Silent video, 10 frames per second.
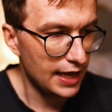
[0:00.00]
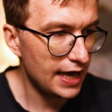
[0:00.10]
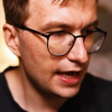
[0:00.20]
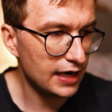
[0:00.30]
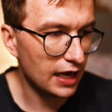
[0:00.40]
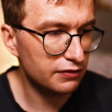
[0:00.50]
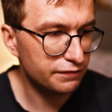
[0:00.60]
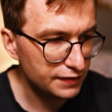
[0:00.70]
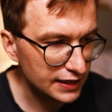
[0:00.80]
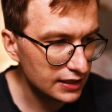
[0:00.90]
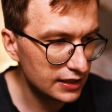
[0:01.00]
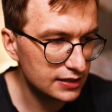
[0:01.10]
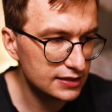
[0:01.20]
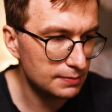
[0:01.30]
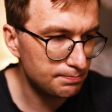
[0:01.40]
and I think
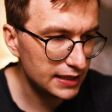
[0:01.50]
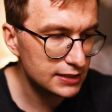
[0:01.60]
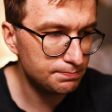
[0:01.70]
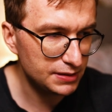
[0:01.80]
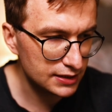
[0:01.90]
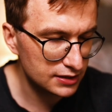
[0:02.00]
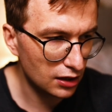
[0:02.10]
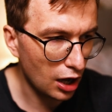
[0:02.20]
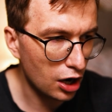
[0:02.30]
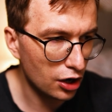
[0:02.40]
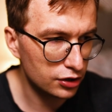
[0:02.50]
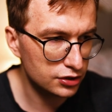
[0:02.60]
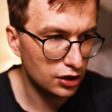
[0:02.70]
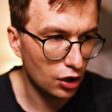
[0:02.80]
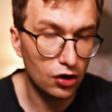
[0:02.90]
it is the best pixel
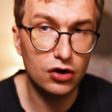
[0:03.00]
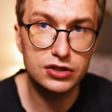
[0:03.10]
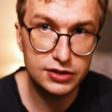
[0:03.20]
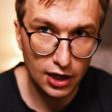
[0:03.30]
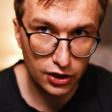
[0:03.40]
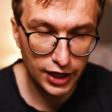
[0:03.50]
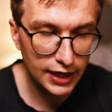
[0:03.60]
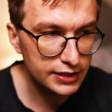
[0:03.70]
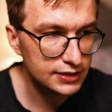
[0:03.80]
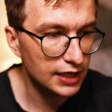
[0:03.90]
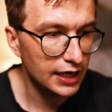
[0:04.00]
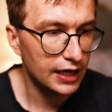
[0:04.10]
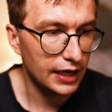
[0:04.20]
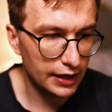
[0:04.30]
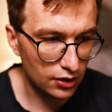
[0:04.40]
art on Stargaze,
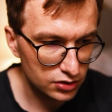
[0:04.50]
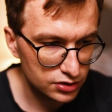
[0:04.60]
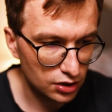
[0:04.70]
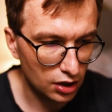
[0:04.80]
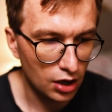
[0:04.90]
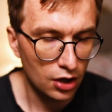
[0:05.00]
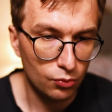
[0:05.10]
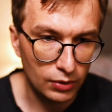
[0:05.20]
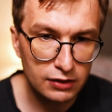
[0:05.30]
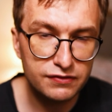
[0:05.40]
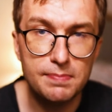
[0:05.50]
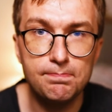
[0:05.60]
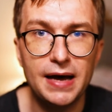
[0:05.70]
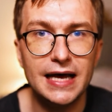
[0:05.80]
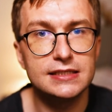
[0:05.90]
and also one of the
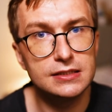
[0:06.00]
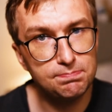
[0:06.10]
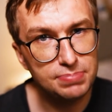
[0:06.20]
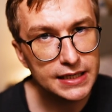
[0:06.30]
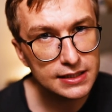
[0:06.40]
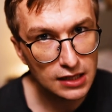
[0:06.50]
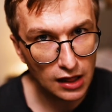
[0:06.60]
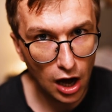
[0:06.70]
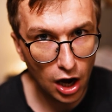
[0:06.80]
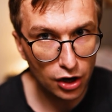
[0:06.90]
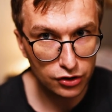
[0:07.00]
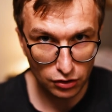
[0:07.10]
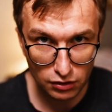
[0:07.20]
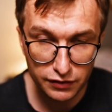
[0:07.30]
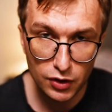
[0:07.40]
best pixel art
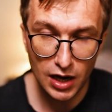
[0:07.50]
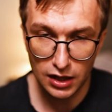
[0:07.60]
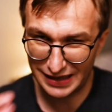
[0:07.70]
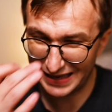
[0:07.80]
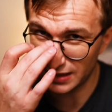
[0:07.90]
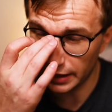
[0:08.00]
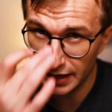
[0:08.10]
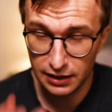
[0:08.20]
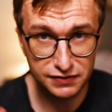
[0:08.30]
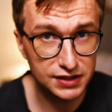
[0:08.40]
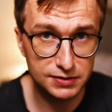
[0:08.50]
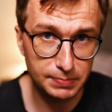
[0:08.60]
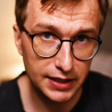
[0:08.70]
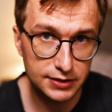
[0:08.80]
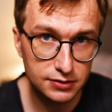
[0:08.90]
overall in the NFT
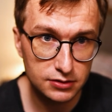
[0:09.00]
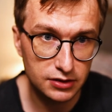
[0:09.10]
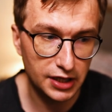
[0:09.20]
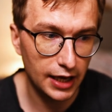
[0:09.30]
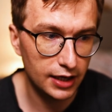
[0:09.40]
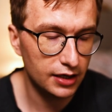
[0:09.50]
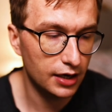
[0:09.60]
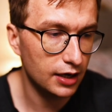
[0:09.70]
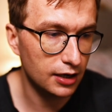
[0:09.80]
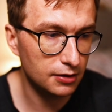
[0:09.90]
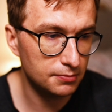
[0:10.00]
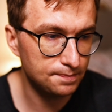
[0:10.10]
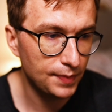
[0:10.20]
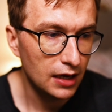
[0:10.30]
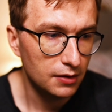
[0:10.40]
space. Okay,
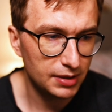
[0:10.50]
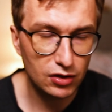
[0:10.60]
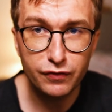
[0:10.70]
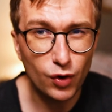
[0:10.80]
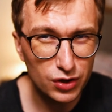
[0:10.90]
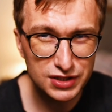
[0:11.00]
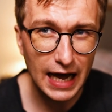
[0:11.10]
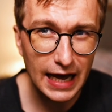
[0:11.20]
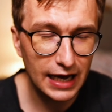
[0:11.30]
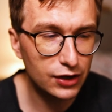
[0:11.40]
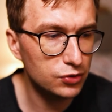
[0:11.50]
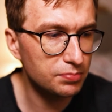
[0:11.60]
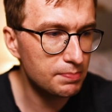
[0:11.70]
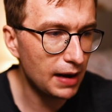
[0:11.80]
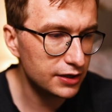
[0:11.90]
um, but of course, I, I, could
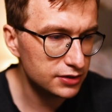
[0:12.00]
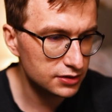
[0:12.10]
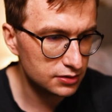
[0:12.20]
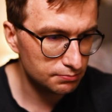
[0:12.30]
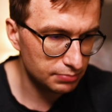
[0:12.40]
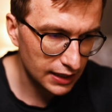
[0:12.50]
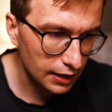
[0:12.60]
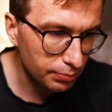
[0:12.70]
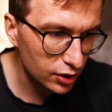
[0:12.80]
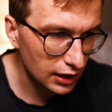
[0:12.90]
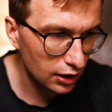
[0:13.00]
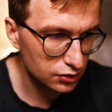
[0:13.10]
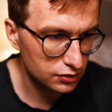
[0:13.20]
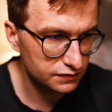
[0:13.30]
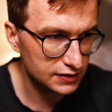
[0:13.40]
be biased, but I bought a
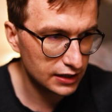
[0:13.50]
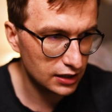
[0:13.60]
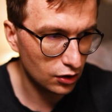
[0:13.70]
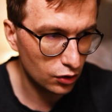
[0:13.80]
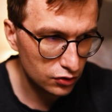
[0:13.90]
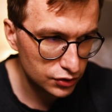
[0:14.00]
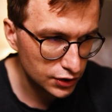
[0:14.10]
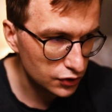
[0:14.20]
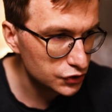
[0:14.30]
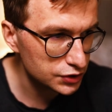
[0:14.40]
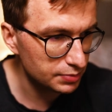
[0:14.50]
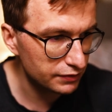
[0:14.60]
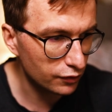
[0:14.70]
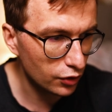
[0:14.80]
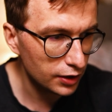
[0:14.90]
lot of the Honor Starties
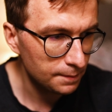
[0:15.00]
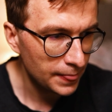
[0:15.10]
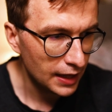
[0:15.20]
before.